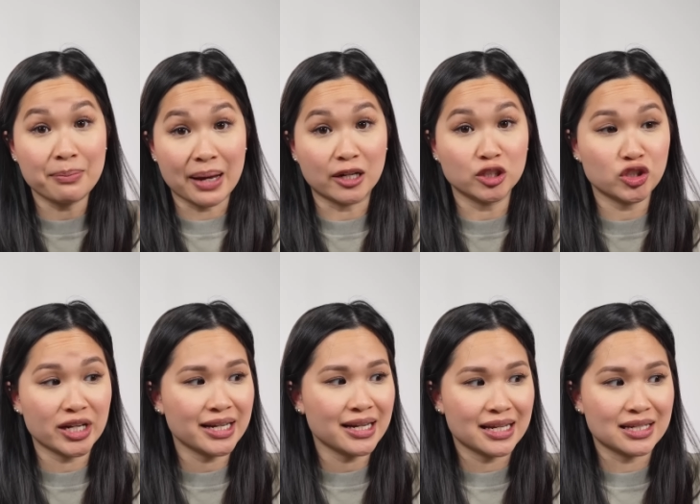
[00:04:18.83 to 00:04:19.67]
battery
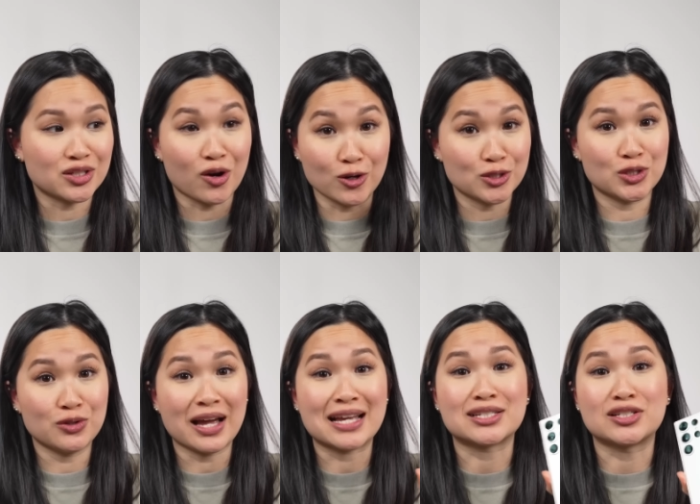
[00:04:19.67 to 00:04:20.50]
drain is
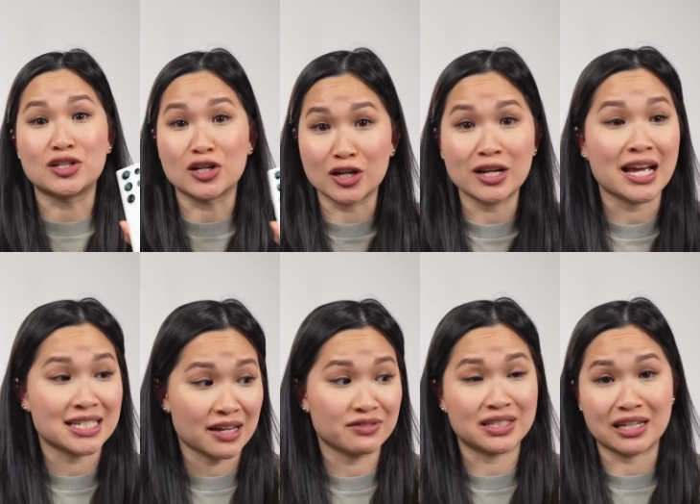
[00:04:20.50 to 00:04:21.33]
also as good
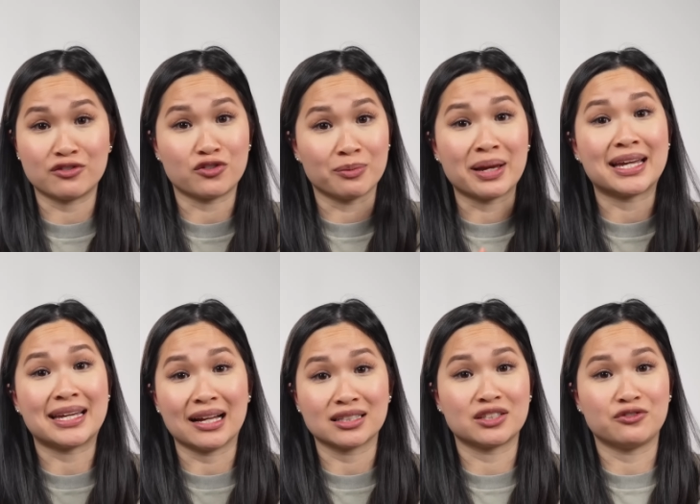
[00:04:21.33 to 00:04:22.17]
as I've seen from a
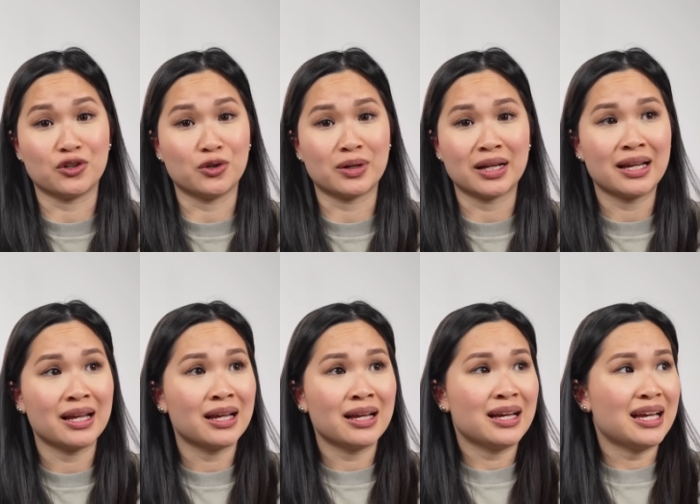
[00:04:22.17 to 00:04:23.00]
Galaxy phone.
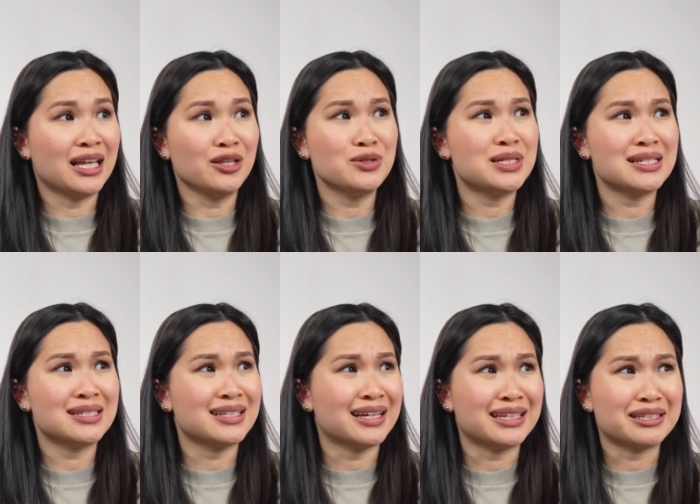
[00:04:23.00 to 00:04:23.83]
It
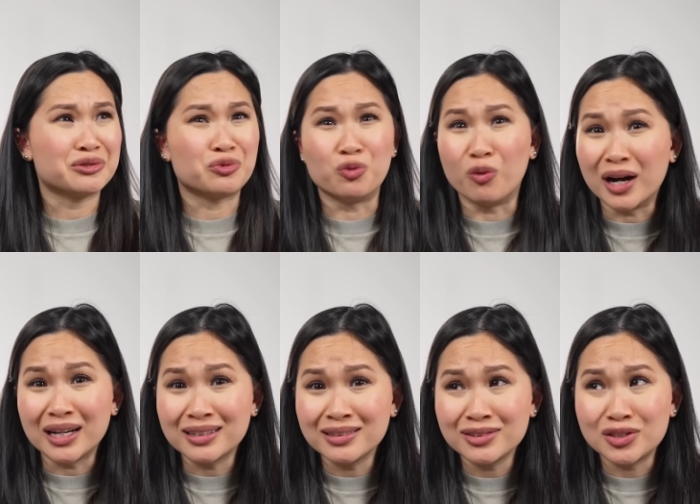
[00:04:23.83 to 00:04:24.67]
loses like
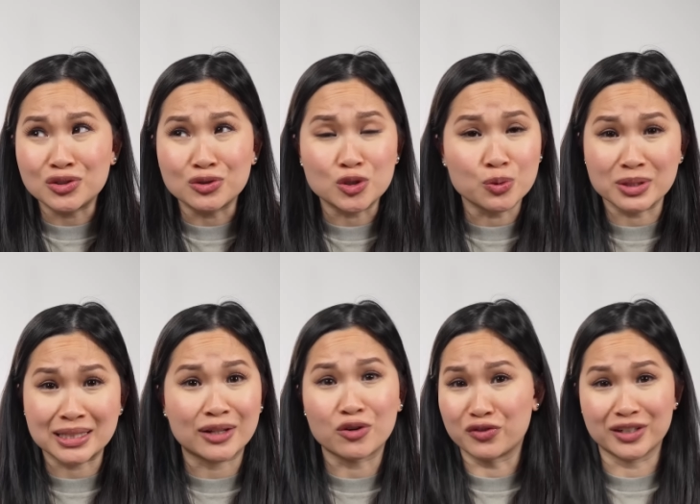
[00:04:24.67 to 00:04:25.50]
1 to
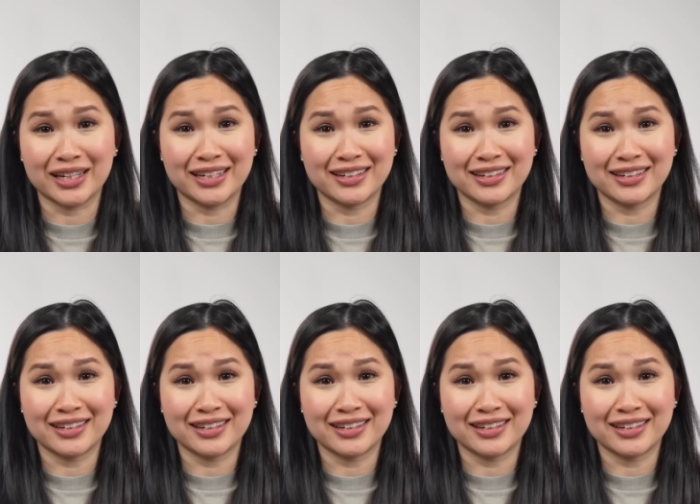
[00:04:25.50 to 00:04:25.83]
2% overnight.